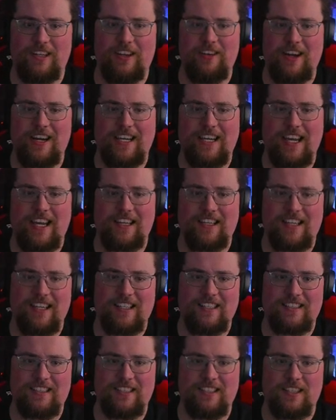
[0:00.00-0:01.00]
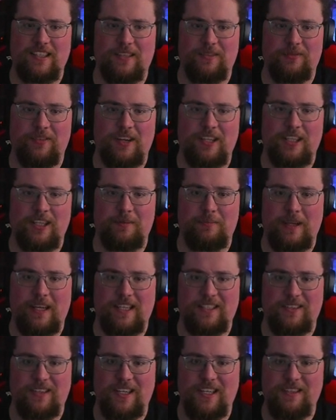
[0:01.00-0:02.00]
no, I can't because it's a friendly
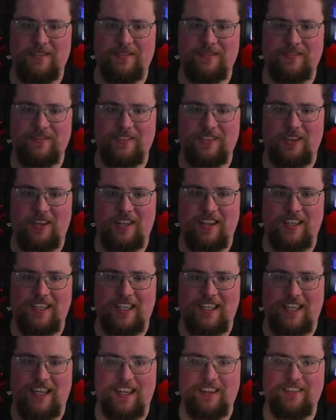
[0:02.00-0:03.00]
base, right? So I think I can.